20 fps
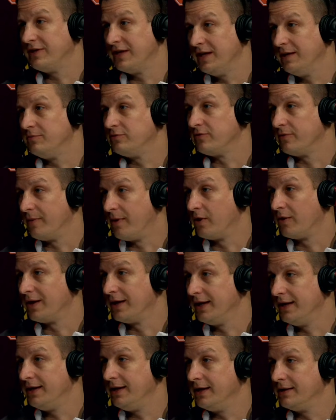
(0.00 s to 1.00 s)
teams from our
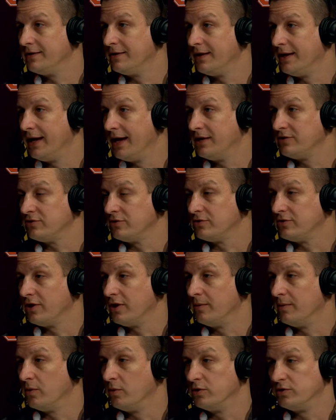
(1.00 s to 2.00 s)
league into the national
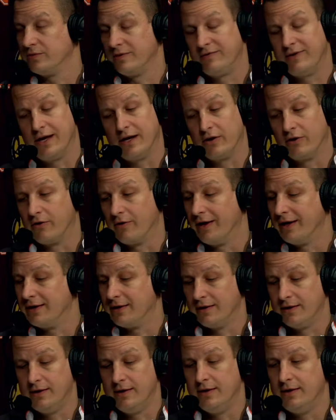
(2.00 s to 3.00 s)
tournament, which we've got a great
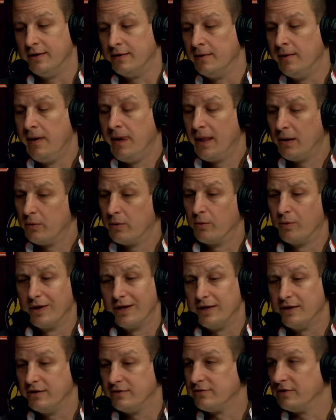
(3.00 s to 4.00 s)
league and we
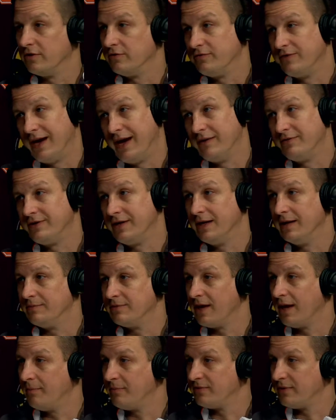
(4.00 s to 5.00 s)
really deserve five teams.
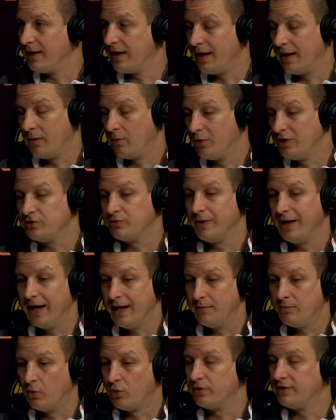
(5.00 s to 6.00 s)
I'm, i wish we
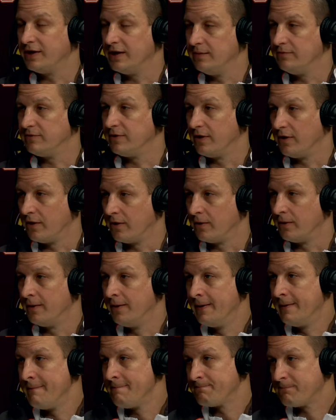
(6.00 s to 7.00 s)
had more teams in our
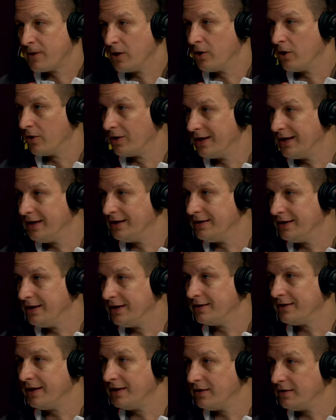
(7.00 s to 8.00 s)
in our league to
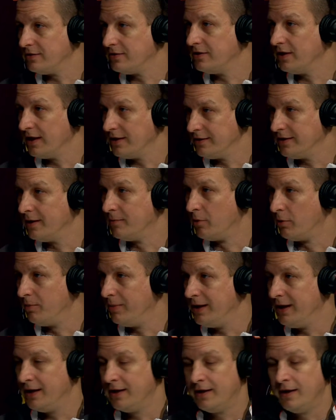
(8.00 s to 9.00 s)
get that, that double
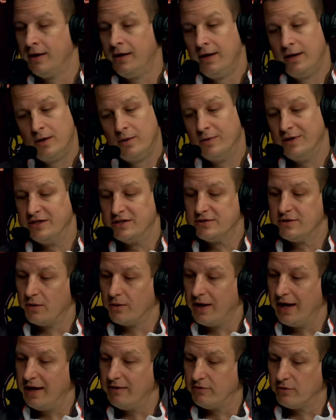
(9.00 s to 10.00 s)
bid. We just
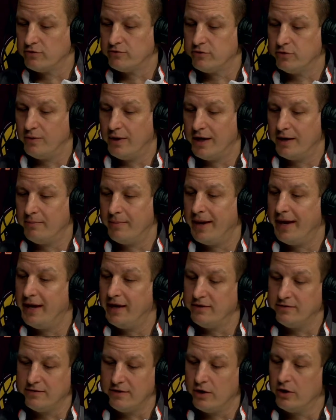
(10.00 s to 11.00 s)
don't have those two
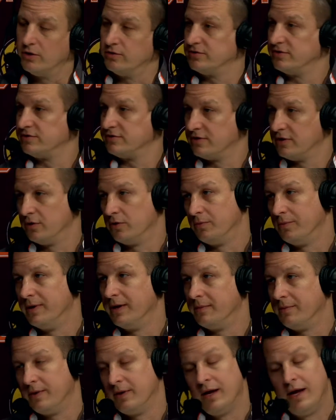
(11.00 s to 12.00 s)
automatics, and it hurts us a little
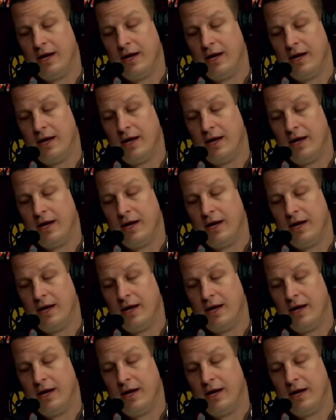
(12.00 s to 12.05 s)
bit. But